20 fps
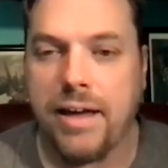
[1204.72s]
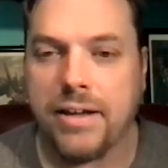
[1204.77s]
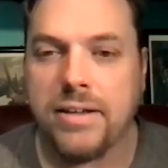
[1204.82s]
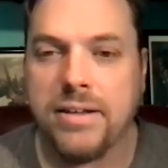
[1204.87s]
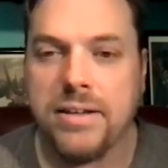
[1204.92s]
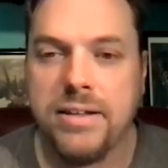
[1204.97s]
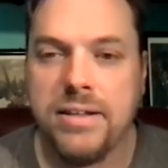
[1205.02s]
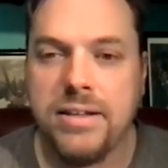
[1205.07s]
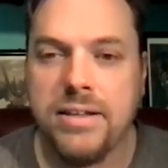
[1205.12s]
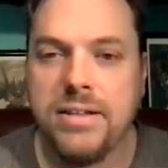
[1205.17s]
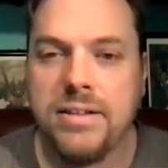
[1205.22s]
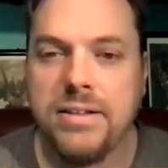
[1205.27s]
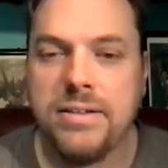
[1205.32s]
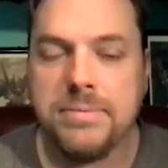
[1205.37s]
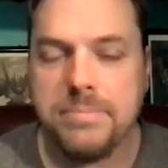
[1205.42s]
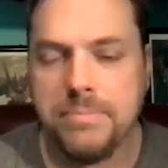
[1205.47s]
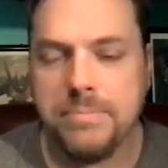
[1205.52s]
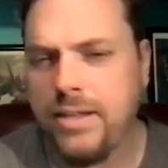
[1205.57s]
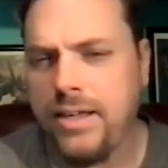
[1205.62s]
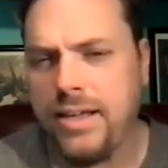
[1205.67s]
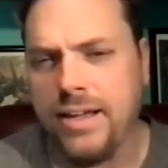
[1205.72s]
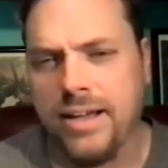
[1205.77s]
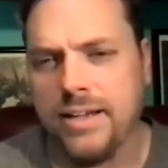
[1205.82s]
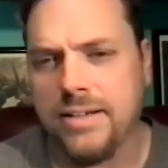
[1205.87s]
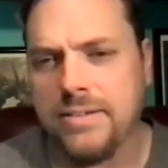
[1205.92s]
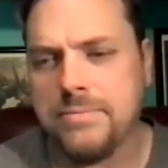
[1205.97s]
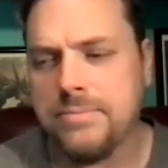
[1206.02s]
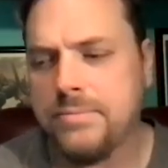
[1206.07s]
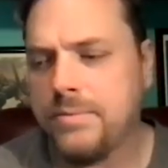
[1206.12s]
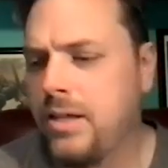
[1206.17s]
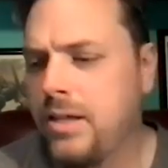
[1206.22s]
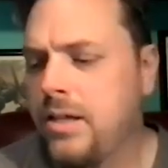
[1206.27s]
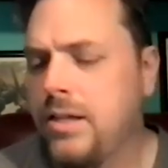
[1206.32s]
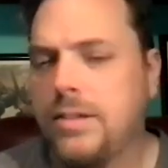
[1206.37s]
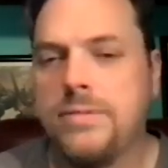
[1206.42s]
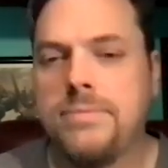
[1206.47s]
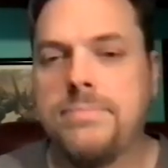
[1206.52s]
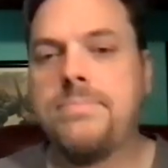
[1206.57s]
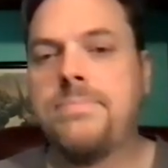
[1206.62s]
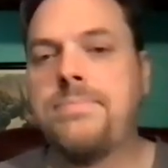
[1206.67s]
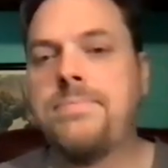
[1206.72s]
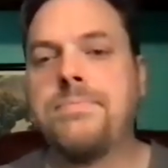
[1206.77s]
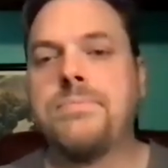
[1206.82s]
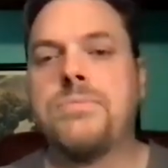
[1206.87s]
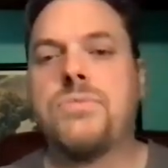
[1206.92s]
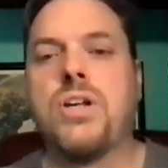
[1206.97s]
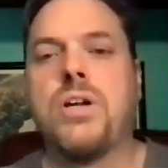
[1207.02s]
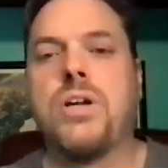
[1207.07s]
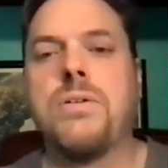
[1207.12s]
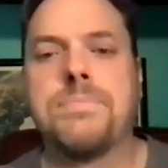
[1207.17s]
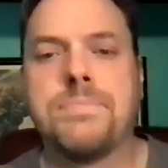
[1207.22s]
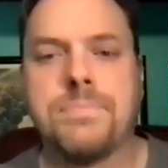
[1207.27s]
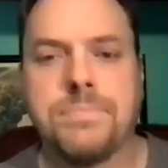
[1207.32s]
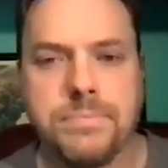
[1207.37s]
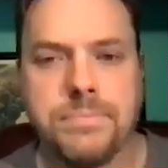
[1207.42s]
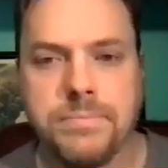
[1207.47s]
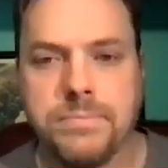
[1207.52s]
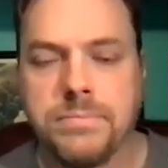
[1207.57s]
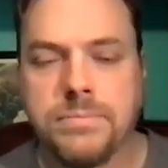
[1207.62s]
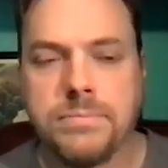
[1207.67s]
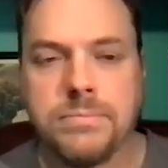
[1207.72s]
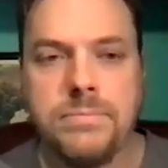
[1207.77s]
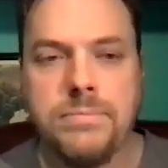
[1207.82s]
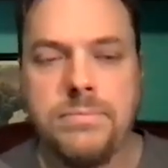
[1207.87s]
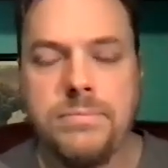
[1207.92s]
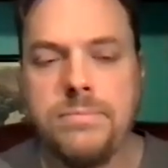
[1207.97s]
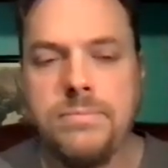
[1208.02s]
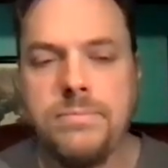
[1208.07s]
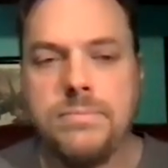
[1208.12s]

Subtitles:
Anything. Yeah. We're just a bunch of wimps.